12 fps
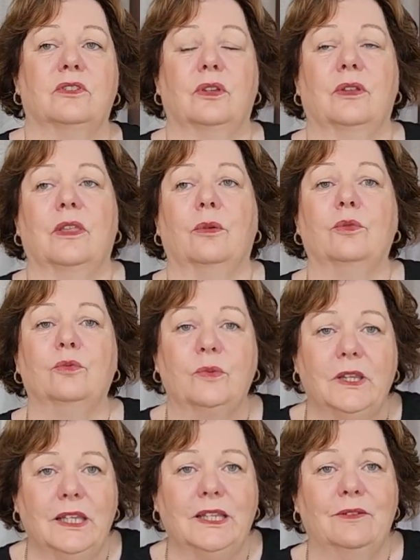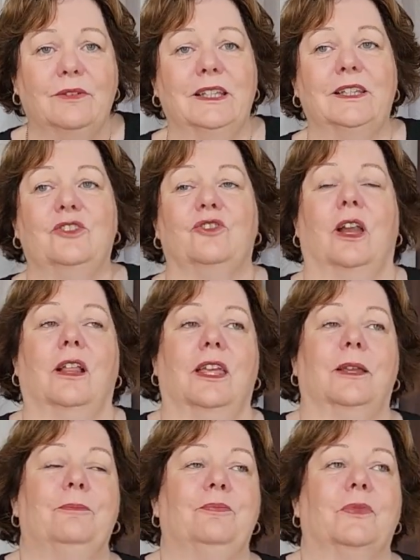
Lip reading: So they were really, really struggling.